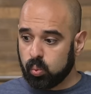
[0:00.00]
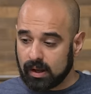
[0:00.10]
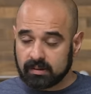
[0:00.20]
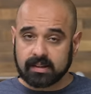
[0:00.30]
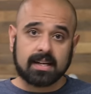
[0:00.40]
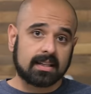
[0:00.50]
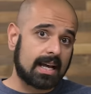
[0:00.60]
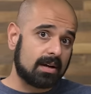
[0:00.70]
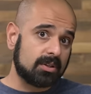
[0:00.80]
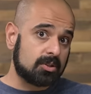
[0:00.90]
Will they
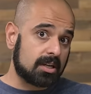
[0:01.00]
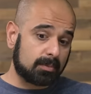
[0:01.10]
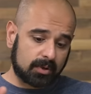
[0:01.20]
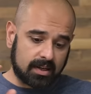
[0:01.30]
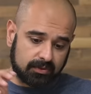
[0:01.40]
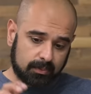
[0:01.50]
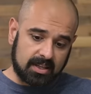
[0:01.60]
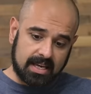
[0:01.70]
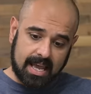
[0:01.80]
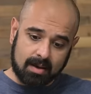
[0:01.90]
allow you to upgrade from
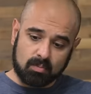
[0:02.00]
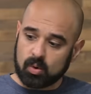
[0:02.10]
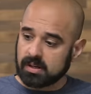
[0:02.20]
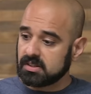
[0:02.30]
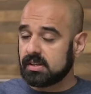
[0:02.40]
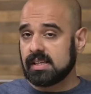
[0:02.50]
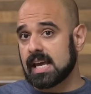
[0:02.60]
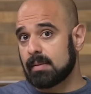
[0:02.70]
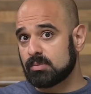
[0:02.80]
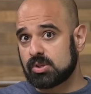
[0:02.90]
the M1 to the
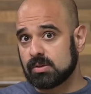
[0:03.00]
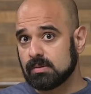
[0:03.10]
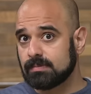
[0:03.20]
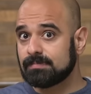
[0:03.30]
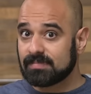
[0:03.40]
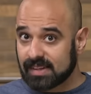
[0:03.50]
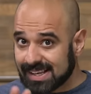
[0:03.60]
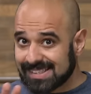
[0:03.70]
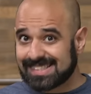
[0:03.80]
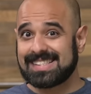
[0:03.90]
M2?
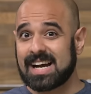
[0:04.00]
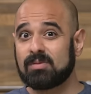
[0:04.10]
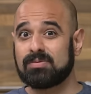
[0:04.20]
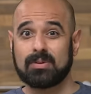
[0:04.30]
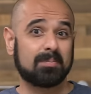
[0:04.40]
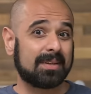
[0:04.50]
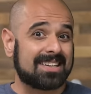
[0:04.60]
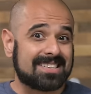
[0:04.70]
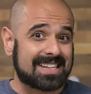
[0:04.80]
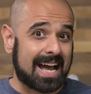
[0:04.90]
That's doubtful,
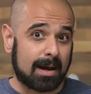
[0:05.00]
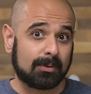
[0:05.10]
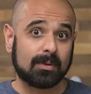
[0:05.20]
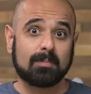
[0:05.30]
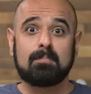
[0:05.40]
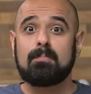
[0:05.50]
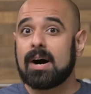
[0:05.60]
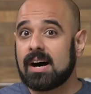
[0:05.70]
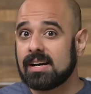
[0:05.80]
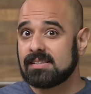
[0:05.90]
because Apple,
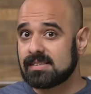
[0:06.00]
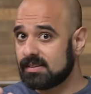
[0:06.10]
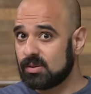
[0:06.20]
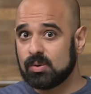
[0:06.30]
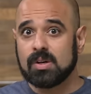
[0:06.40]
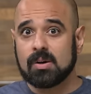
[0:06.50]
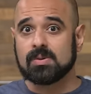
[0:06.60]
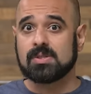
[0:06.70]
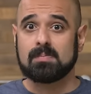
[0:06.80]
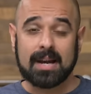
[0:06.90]
but who
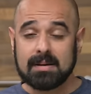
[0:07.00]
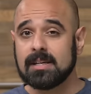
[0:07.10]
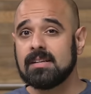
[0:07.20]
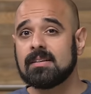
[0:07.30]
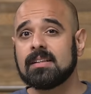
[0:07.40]
knows, maybe.